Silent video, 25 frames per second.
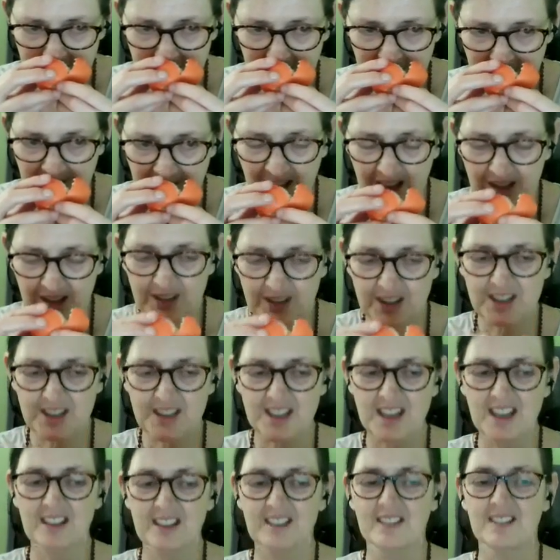
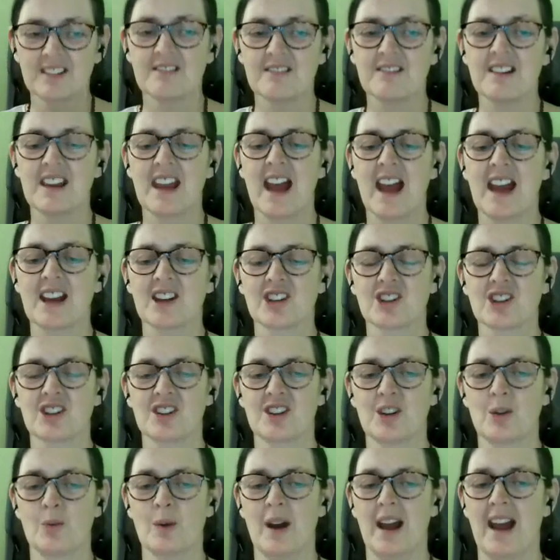Noticing the
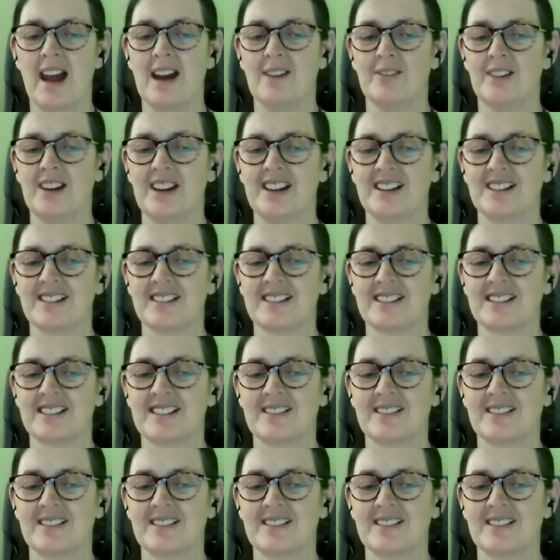reaction that we're having